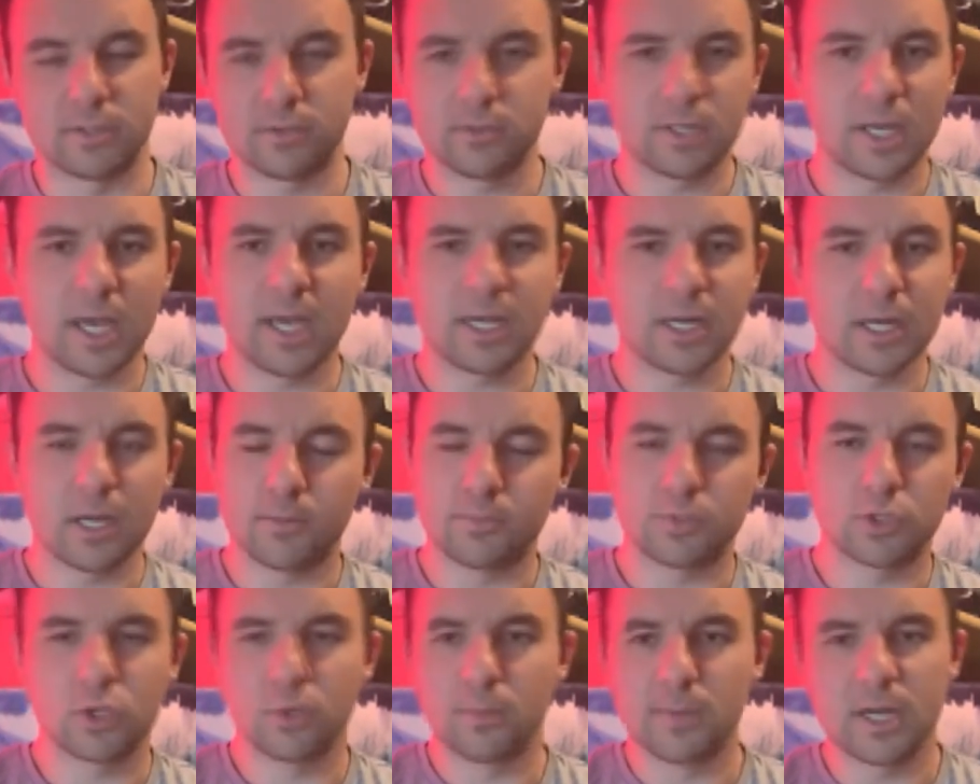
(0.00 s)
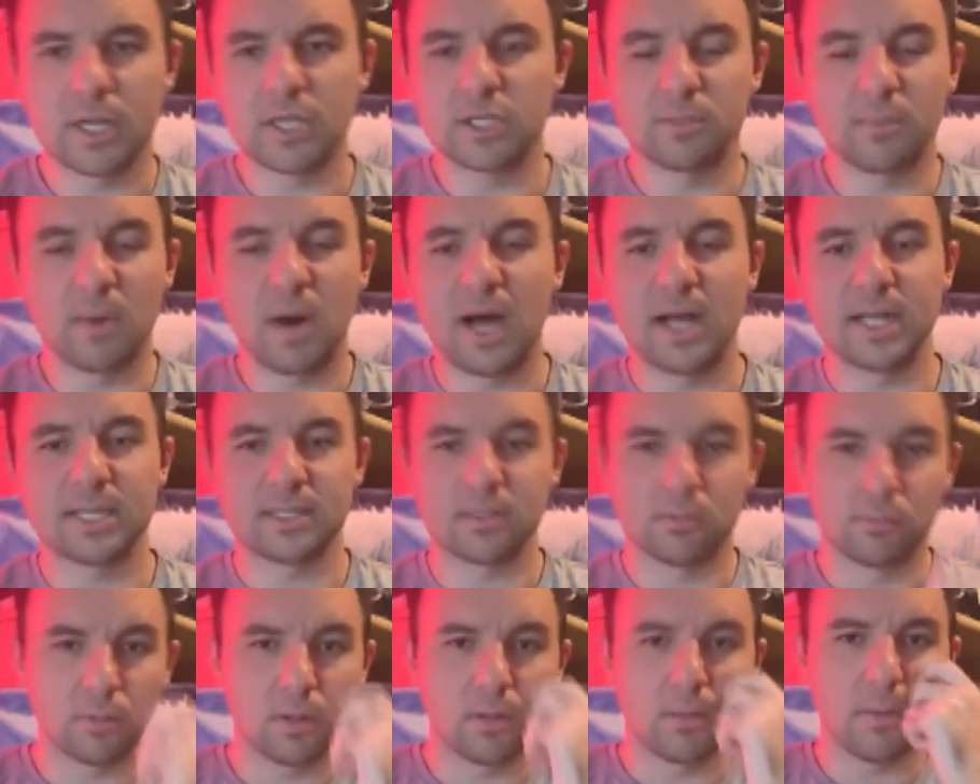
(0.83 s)
They're taking up so many spots
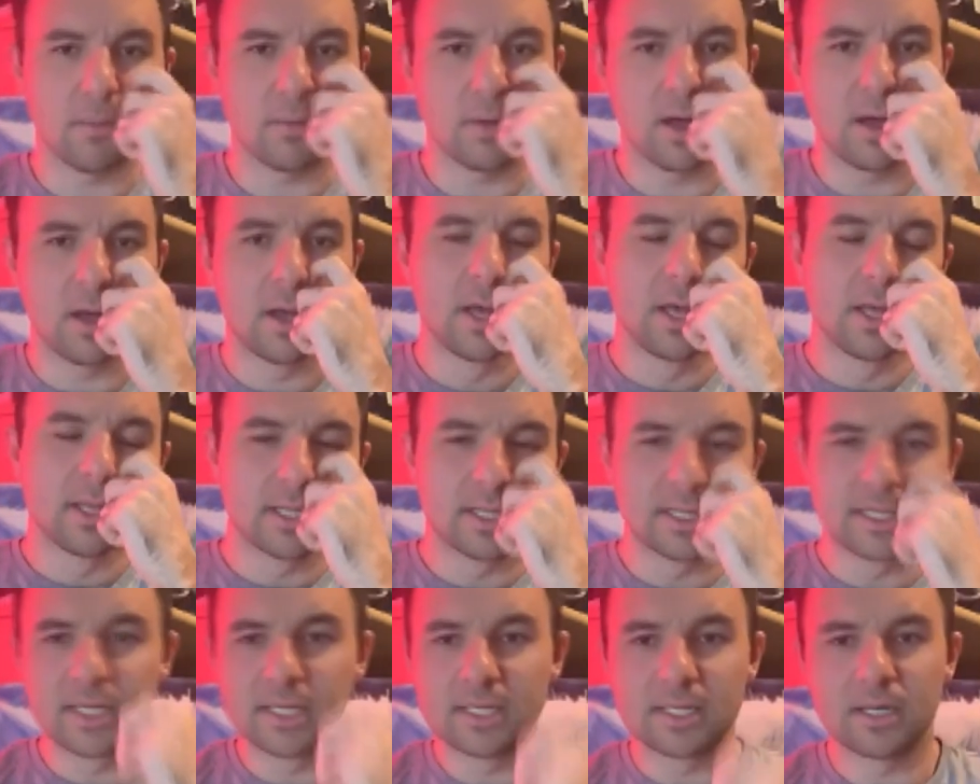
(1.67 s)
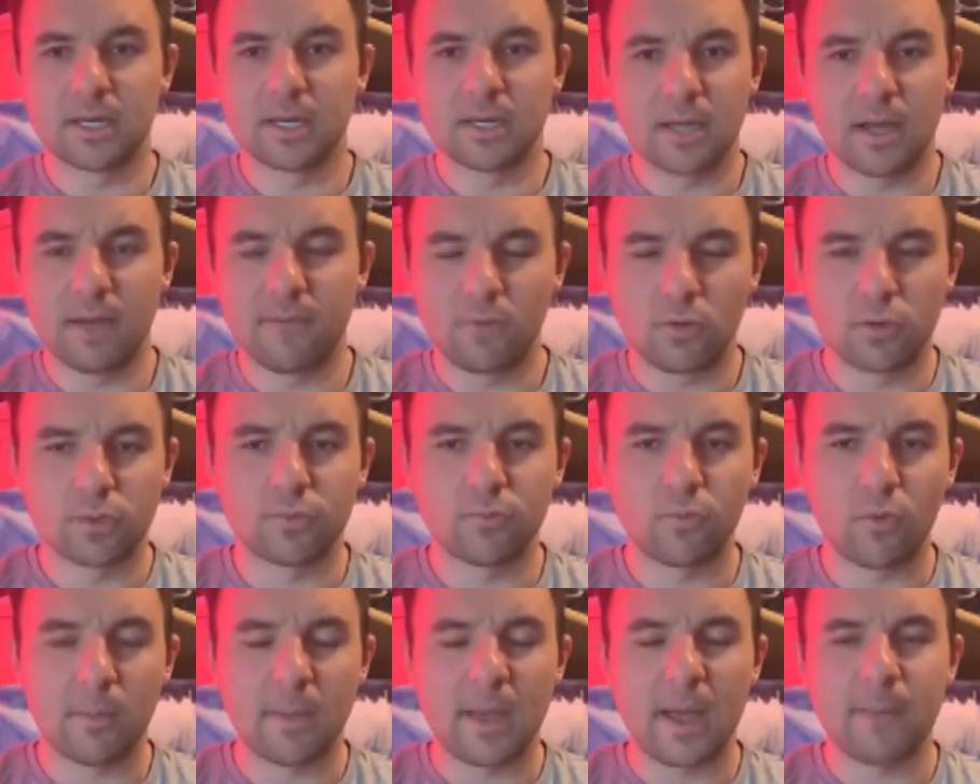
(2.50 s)
and blah, blah, blah. This isn't a diverse
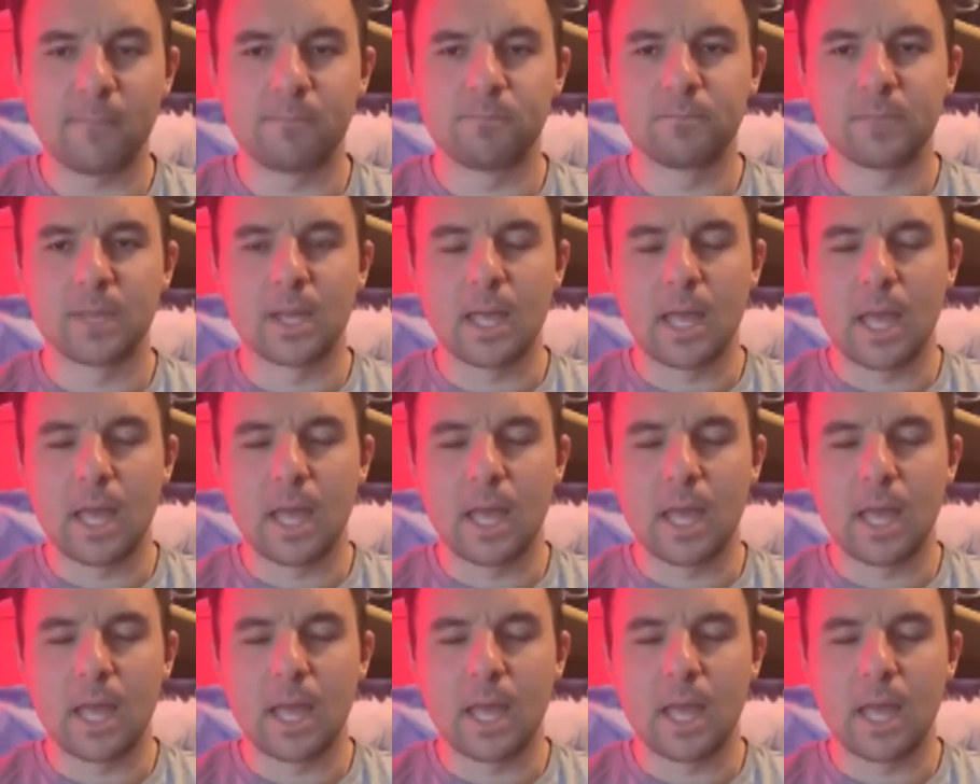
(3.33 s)
format.